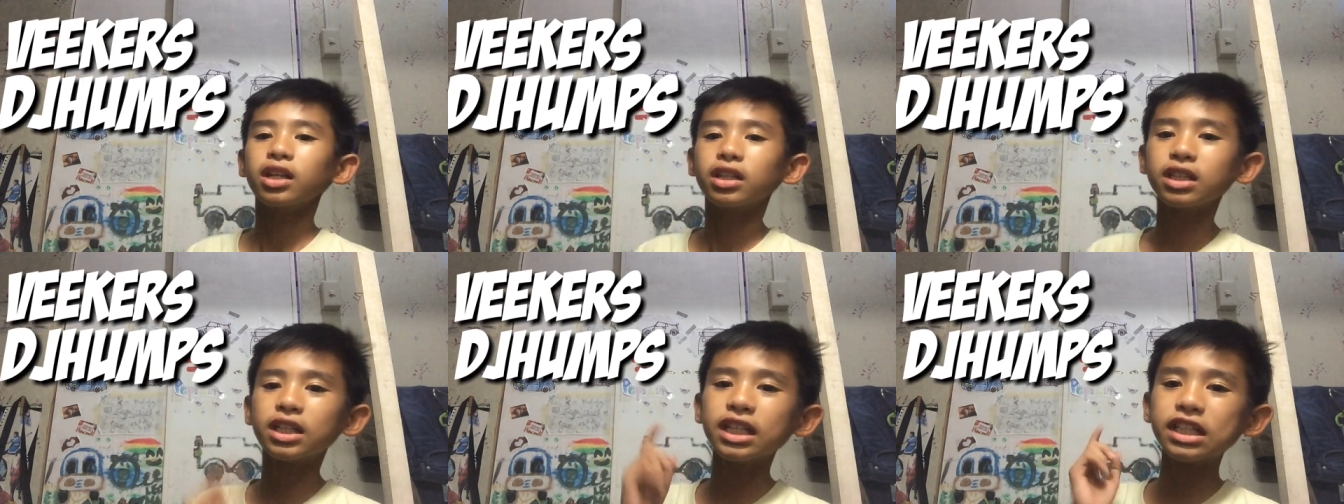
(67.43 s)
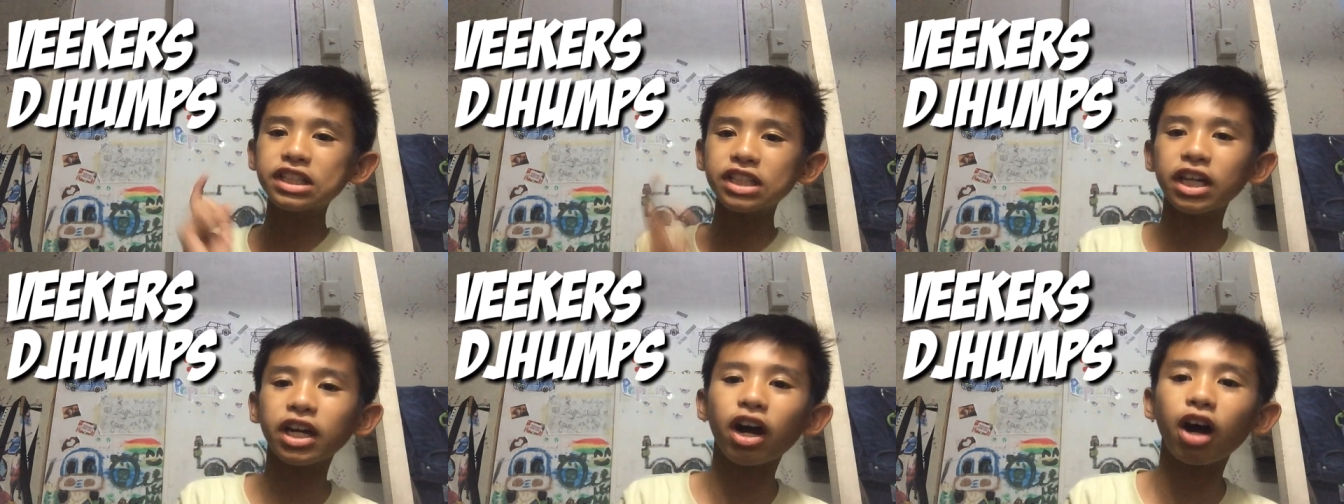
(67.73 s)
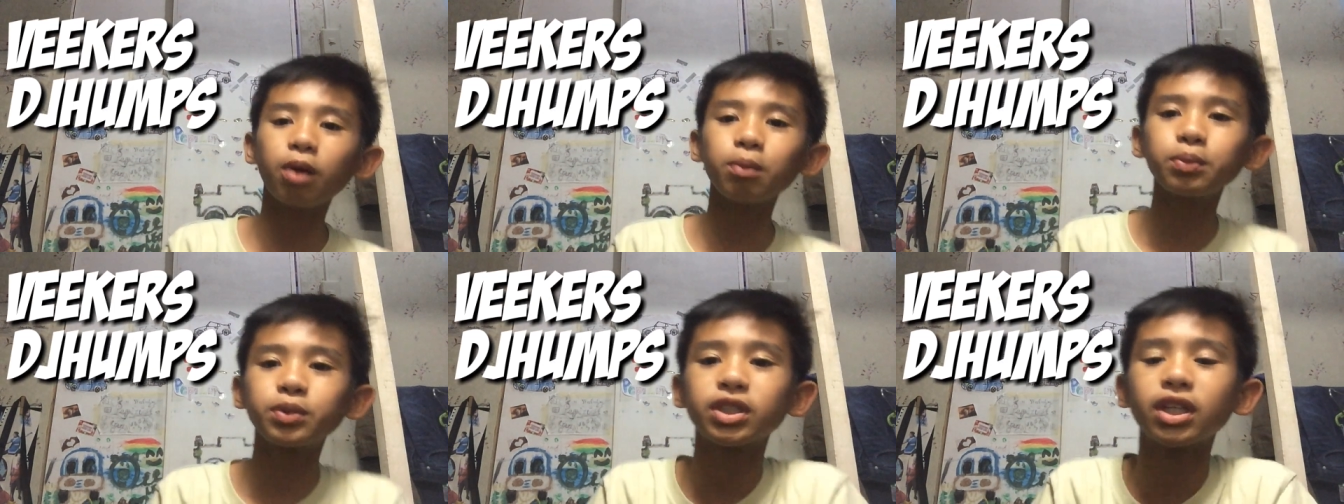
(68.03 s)
DJ
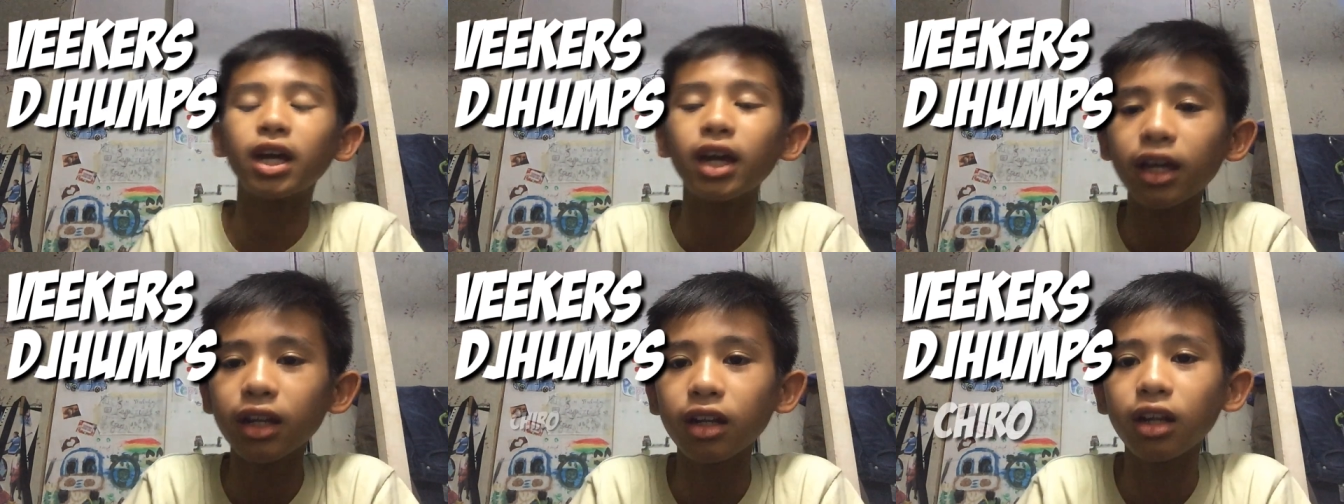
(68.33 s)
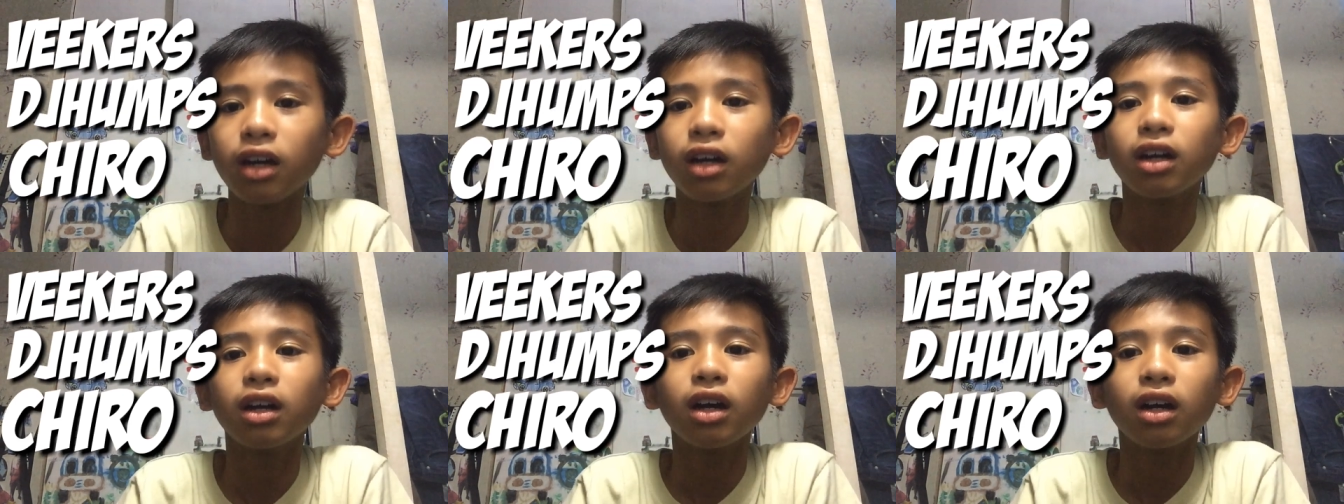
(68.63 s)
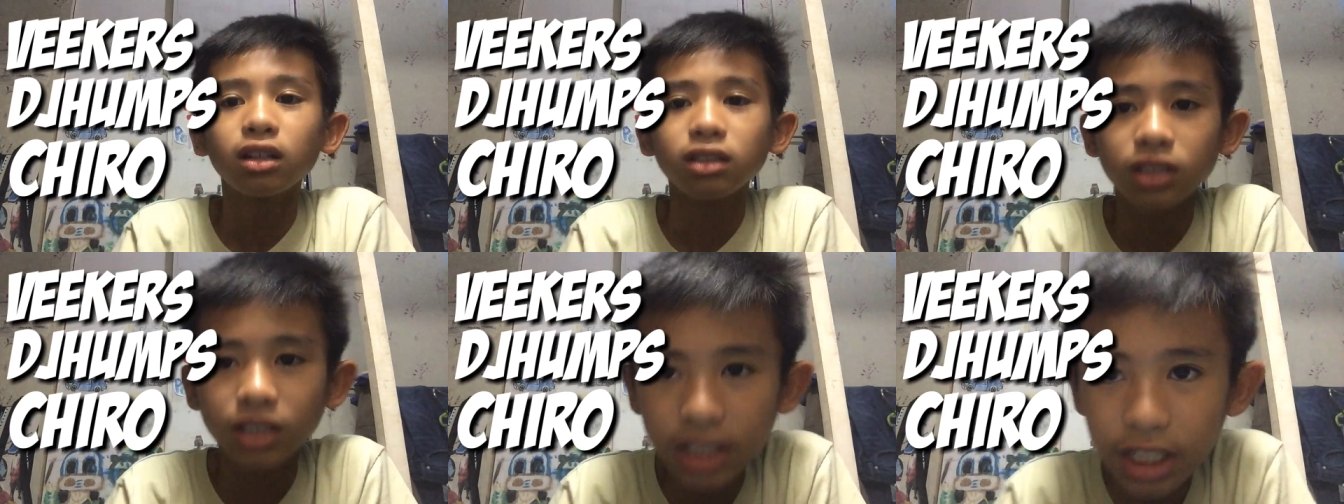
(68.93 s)
Humps, and
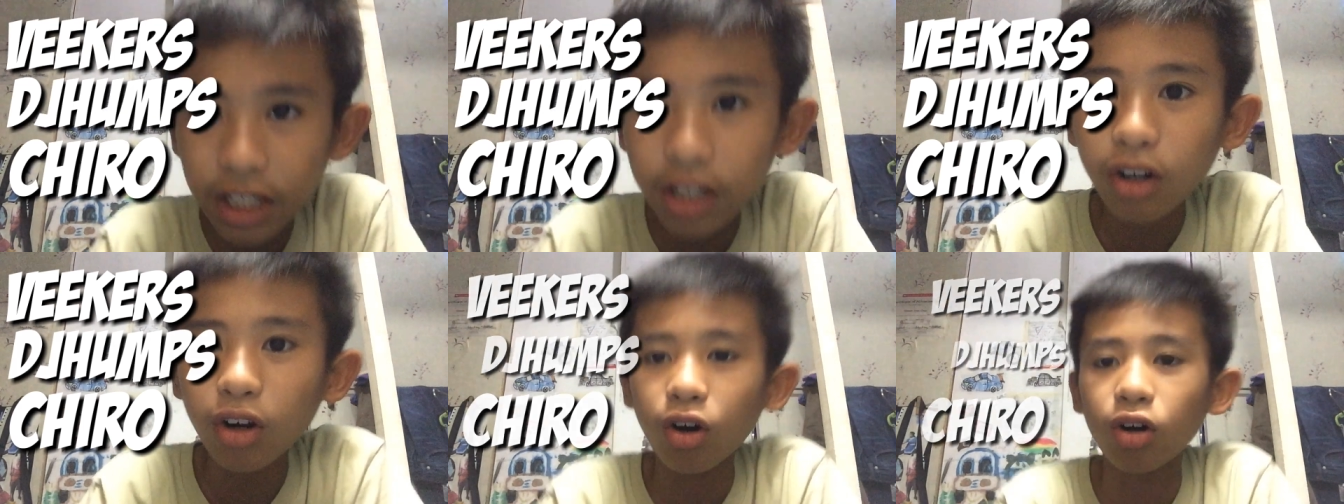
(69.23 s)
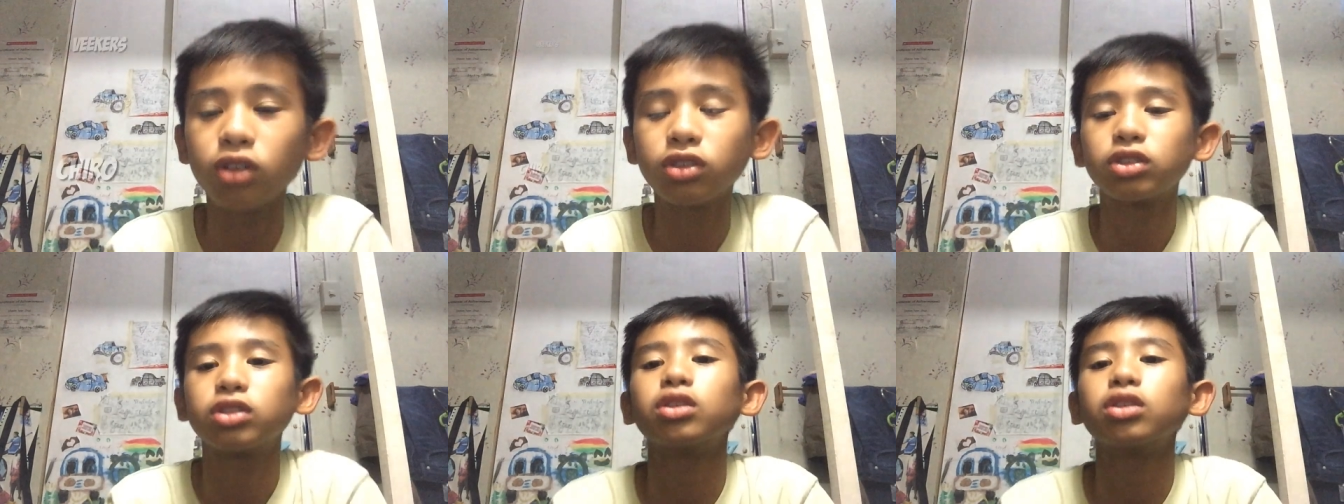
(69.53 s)
Chiro.